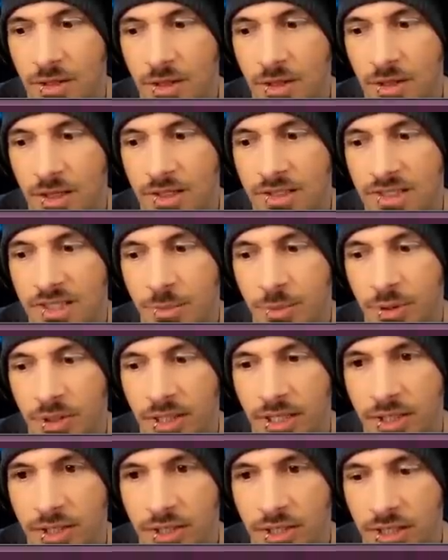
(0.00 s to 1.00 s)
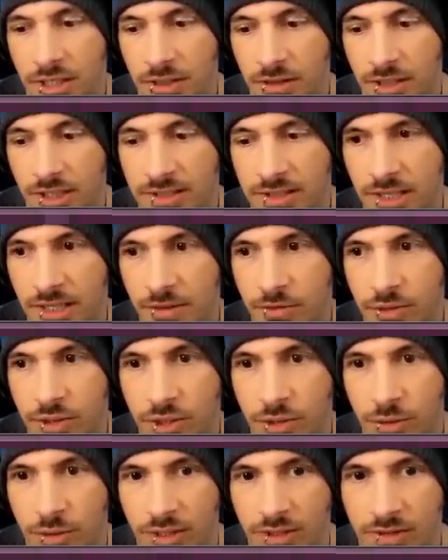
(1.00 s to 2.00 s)
The stipulation here. Let's not even
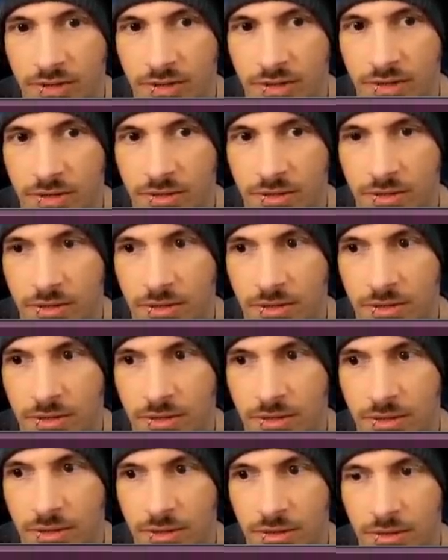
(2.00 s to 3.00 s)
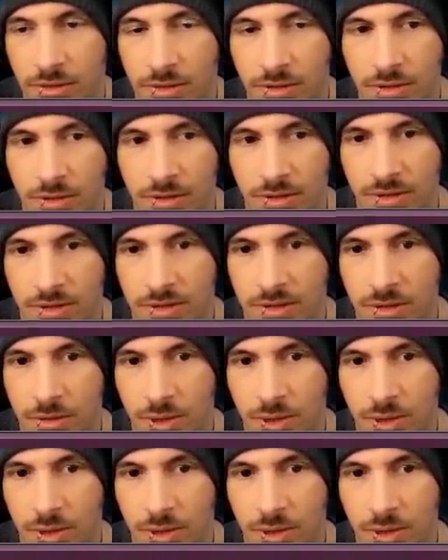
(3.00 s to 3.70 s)
do this. Let's just do